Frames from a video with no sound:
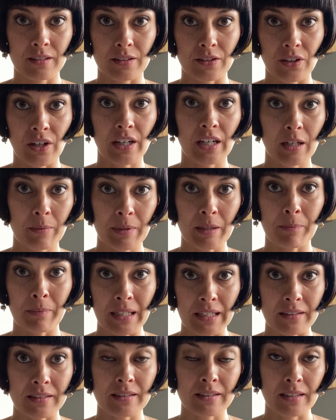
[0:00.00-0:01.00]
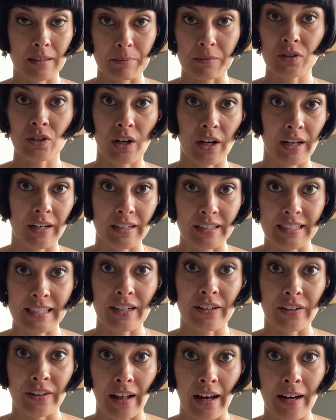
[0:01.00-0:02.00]
You're not going to be missed. I'm sorry to
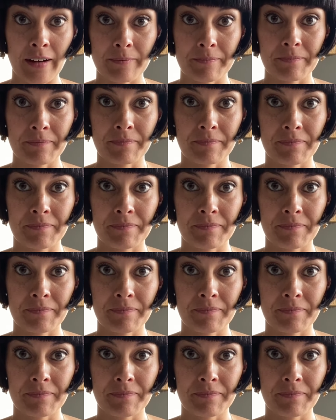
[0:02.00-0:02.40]
tell you that.